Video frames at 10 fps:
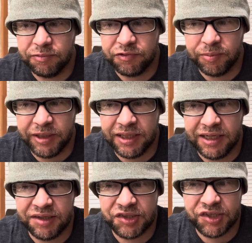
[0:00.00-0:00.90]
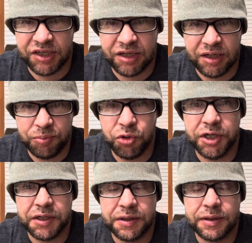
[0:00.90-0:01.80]
from my last psychotic
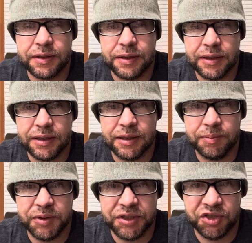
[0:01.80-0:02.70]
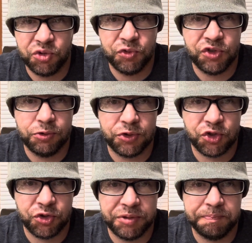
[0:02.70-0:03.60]
break, because it was so
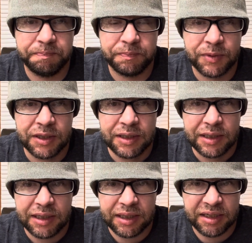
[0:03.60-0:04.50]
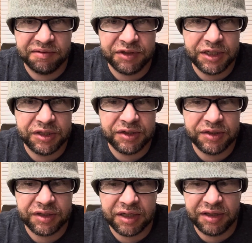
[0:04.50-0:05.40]
extreme, and I've needed
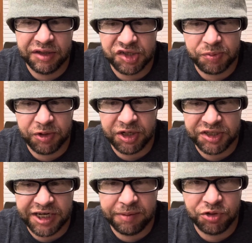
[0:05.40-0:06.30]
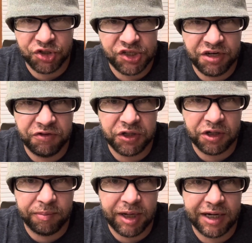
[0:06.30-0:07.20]
this amount of time just to even
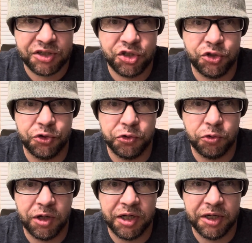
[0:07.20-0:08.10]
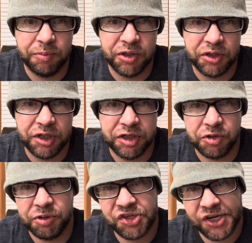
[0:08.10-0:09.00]
come back to an ability to
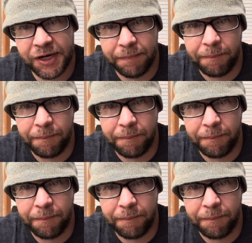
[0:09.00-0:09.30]
be sane,